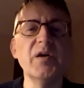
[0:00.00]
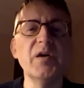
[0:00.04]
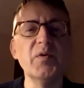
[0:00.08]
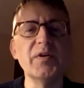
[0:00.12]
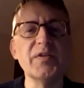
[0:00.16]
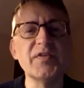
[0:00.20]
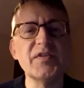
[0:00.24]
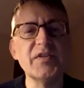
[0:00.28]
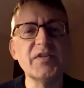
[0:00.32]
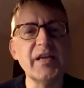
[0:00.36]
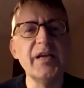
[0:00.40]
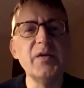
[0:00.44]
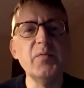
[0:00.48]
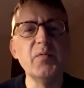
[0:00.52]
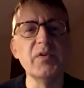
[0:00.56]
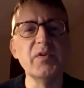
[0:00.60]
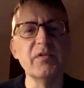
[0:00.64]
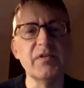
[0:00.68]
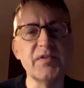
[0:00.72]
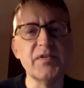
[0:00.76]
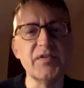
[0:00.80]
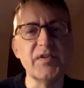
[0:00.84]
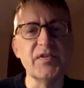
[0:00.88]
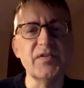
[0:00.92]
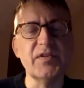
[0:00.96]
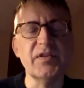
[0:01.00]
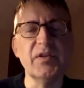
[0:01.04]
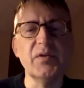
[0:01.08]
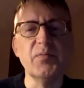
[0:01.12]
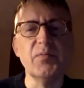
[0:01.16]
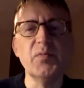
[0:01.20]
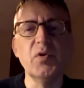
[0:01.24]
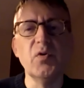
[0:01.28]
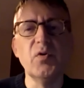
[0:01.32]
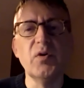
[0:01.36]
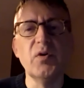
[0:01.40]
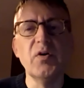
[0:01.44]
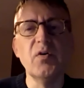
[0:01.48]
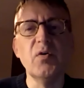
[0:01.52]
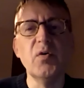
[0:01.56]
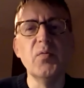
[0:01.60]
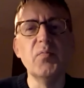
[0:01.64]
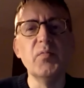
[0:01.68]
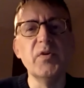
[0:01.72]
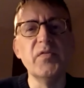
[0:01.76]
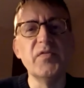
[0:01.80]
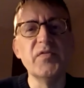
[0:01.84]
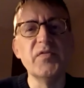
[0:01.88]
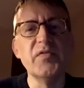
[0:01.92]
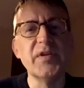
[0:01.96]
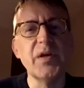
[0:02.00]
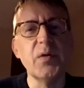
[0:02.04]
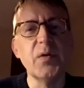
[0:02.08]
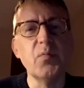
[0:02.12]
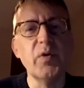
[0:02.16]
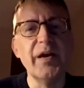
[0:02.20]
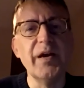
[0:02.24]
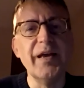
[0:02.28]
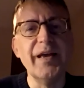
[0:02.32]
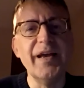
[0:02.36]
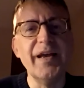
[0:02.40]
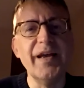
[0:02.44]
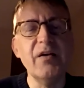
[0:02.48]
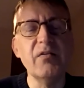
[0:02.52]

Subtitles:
they want to stay with their existing employer or move somewhere